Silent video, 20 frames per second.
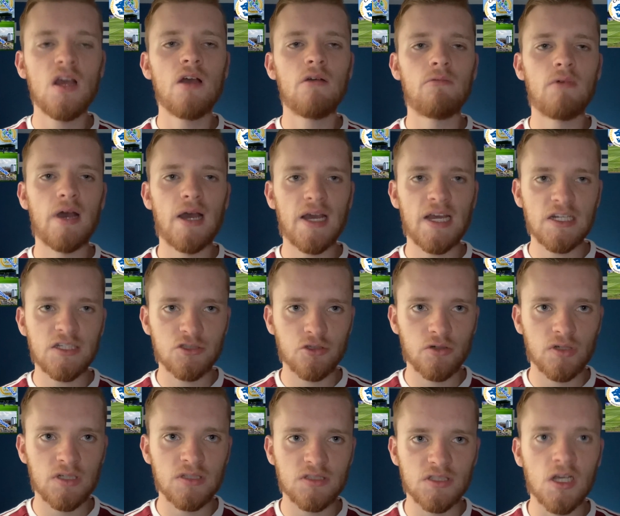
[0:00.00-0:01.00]
where he
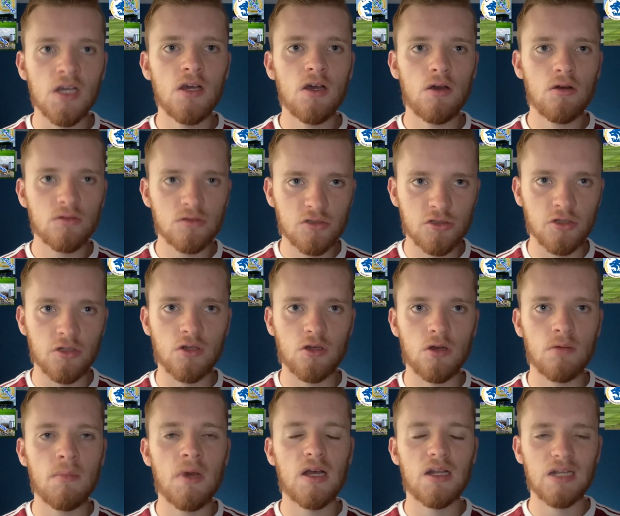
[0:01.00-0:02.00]
joined
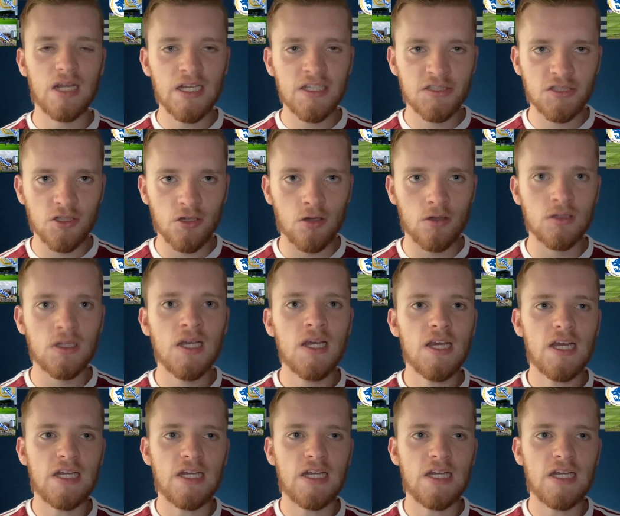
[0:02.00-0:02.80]
Altrincham later on